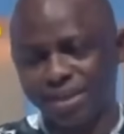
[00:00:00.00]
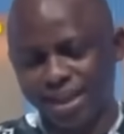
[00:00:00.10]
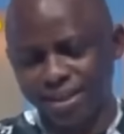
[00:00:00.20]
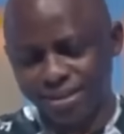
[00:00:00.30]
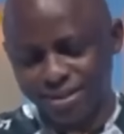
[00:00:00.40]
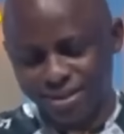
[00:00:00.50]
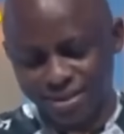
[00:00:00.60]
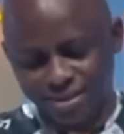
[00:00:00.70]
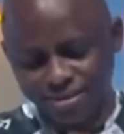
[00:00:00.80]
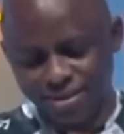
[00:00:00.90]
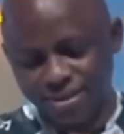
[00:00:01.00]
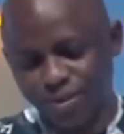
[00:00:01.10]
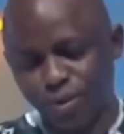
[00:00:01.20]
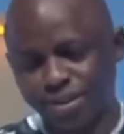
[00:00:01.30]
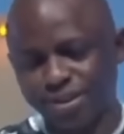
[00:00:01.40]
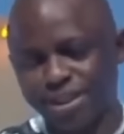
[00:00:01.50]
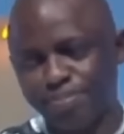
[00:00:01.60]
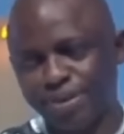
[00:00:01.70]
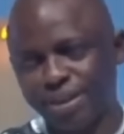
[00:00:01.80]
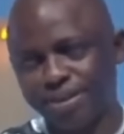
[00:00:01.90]
and he was
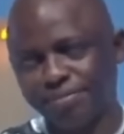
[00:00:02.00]
sleeping.